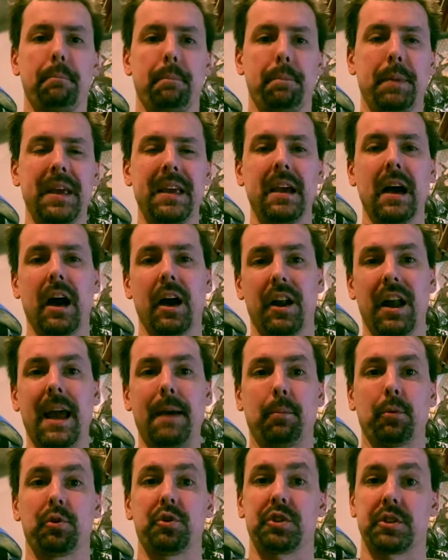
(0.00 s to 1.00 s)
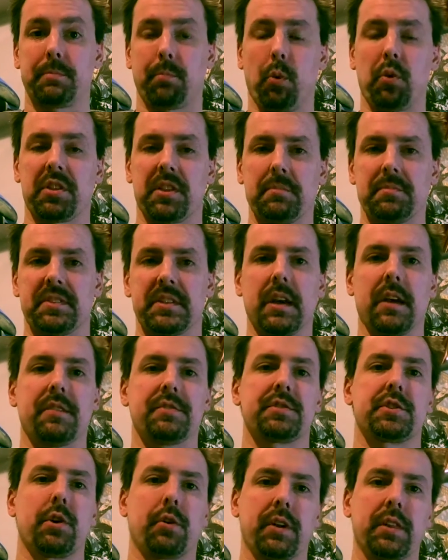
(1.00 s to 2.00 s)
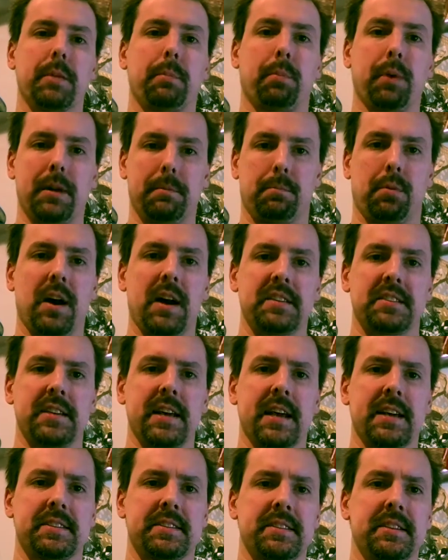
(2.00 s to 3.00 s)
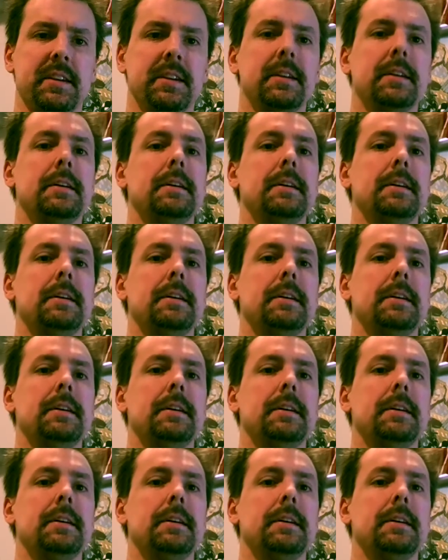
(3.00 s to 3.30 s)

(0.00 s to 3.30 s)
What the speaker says: be unable to support themselves during the print process.